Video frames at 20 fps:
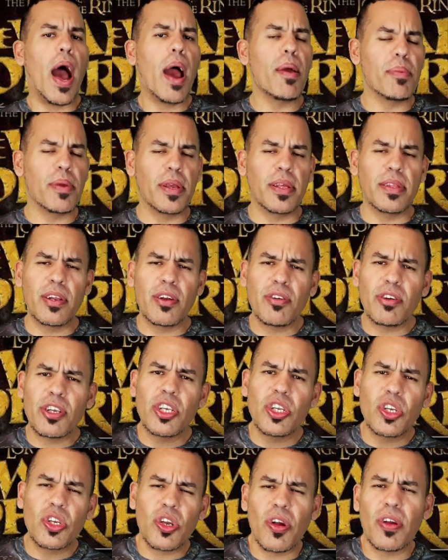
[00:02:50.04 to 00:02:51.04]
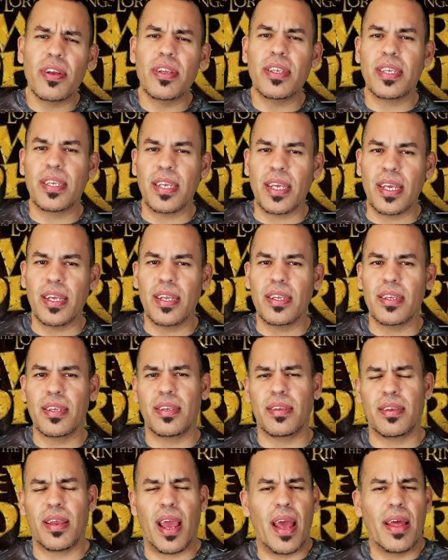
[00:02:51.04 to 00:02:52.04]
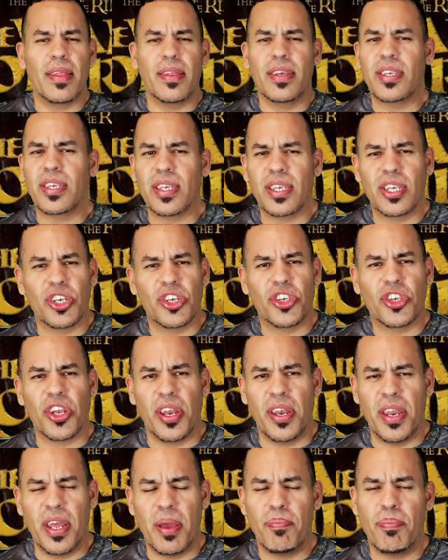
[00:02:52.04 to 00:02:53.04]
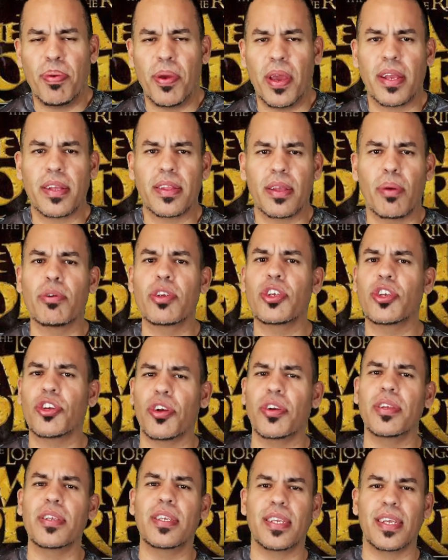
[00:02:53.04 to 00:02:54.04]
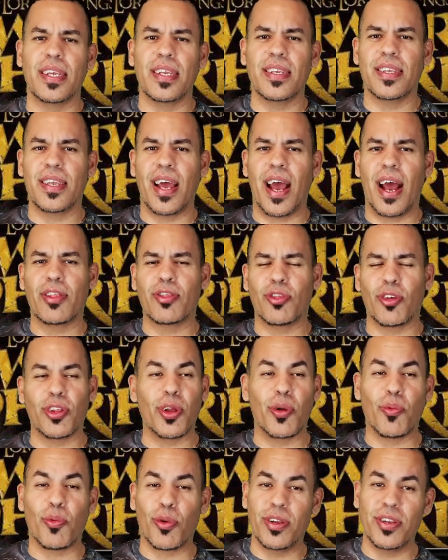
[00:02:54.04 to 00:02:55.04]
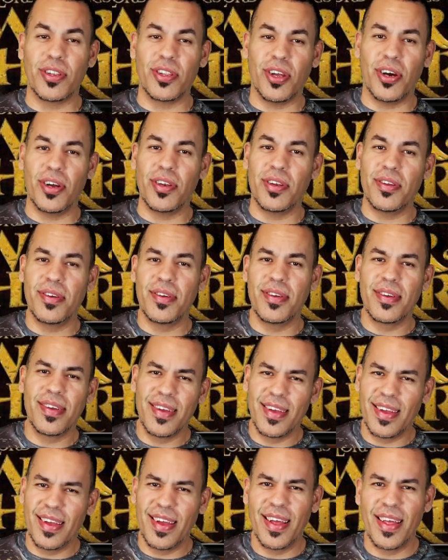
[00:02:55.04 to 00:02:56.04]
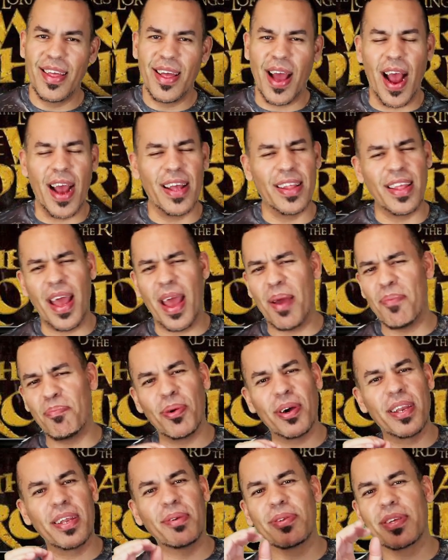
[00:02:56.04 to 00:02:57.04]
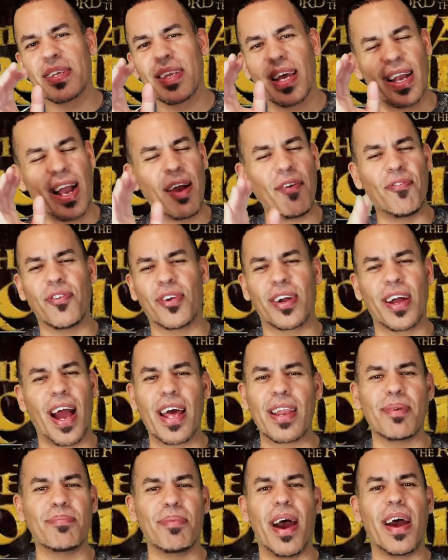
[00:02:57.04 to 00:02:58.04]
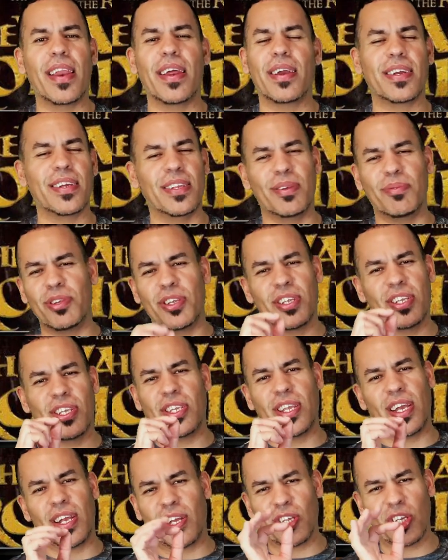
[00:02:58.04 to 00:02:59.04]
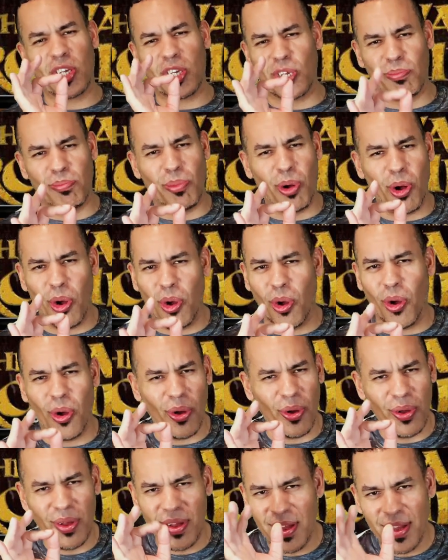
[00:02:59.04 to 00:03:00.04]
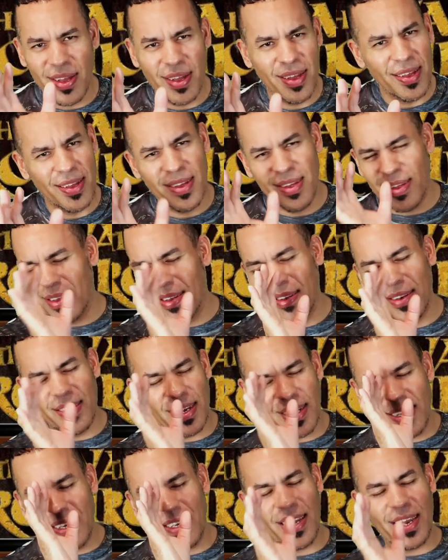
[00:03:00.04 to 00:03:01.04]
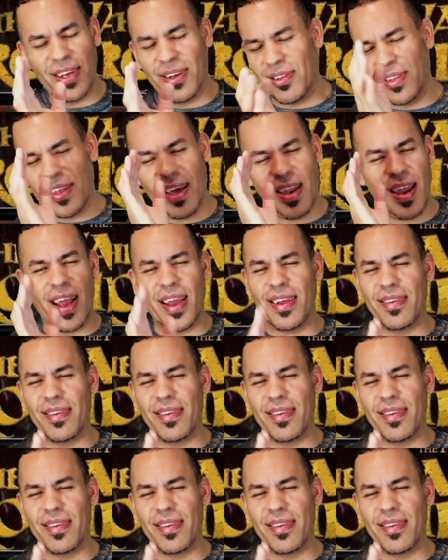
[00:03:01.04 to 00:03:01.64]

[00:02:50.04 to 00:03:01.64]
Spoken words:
I mean, there are certain scenes, and this is just a nitpick, there were certain scenes that I thought they weren't done. But it was like I forgot about it because it was just like a small detail that